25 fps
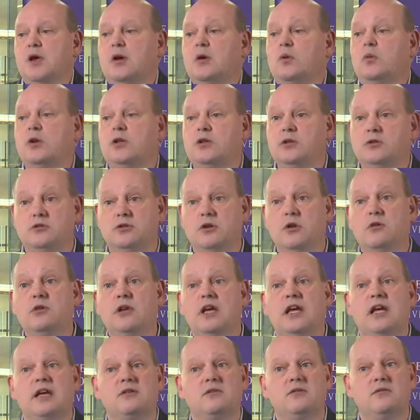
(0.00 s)
When you don't
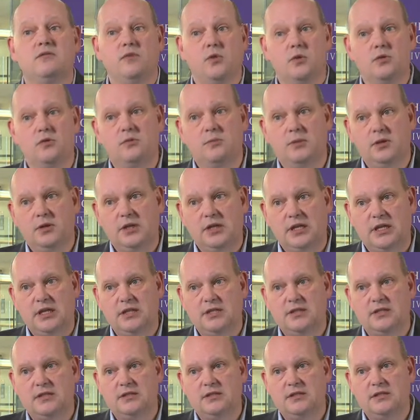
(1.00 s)
handle
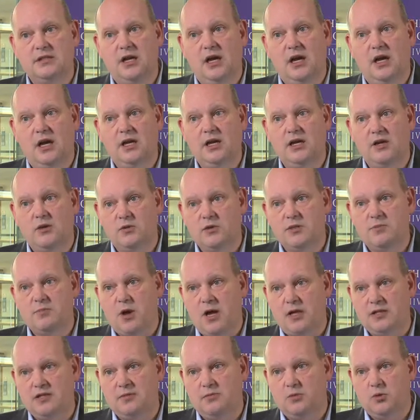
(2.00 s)
vulnerabilities in a
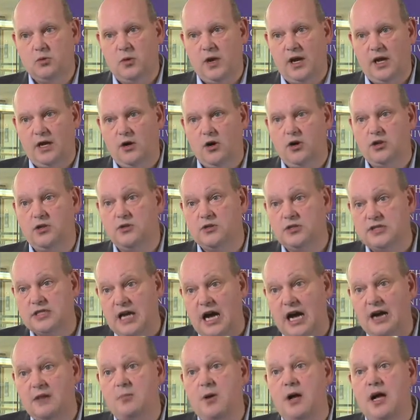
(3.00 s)
responsible way, or you
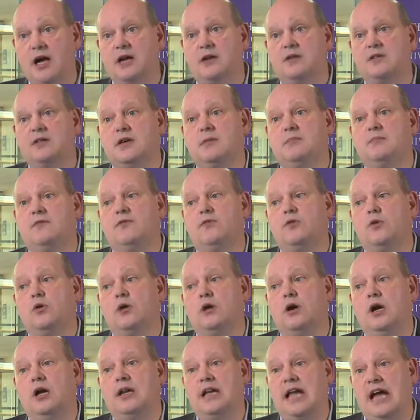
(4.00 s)
stockpile them
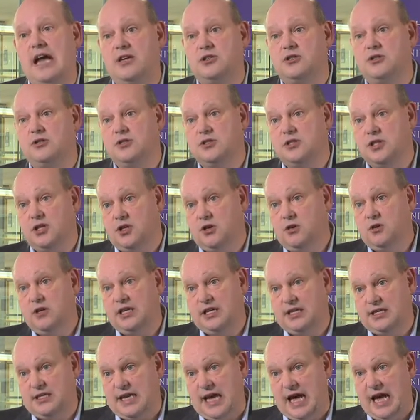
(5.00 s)
for a national
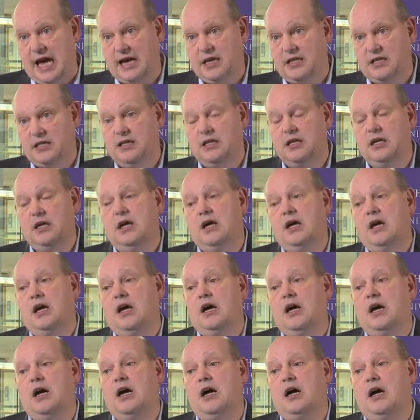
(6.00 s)
security attack,
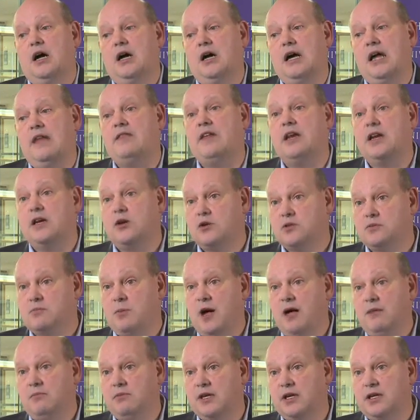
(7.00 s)
and then it goes
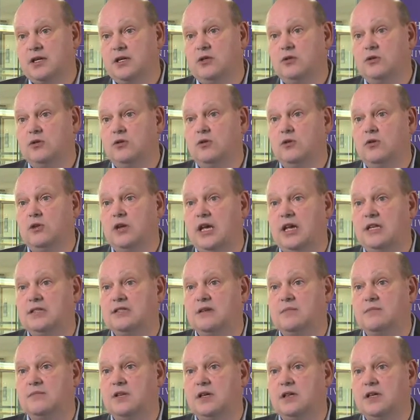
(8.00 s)
public, you create
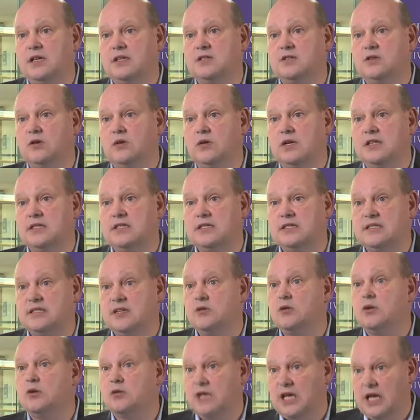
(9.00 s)
something that's known as a
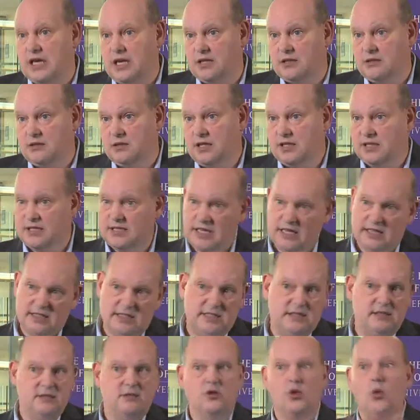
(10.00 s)
0-day that
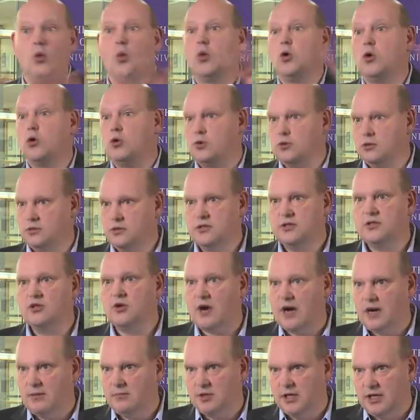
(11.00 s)
sends the world
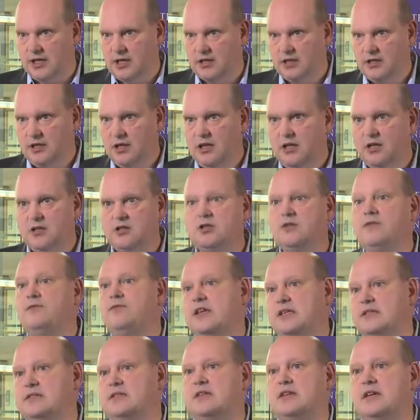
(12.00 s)
scrambling to
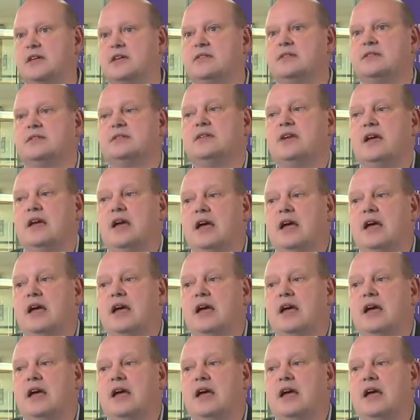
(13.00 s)
fix things.